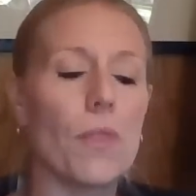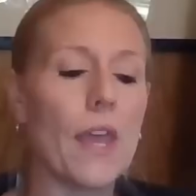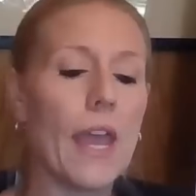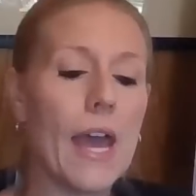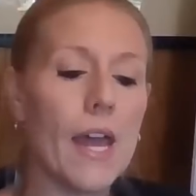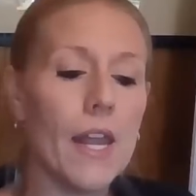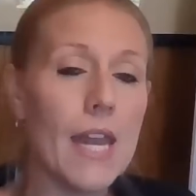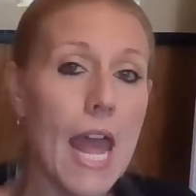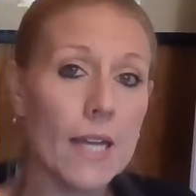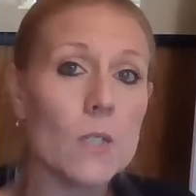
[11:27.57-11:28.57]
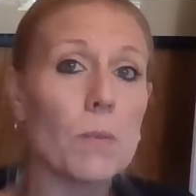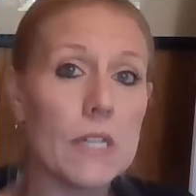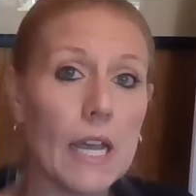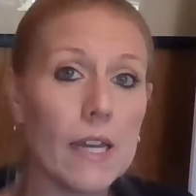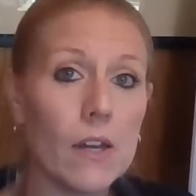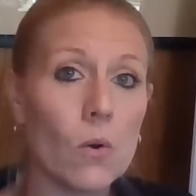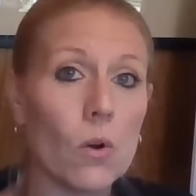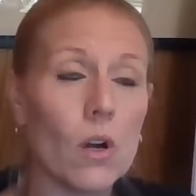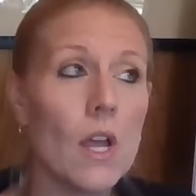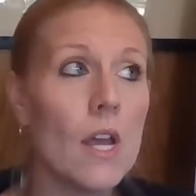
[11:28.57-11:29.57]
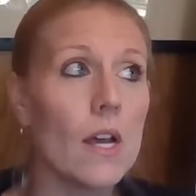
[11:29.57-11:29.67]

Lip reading: They had an expedited or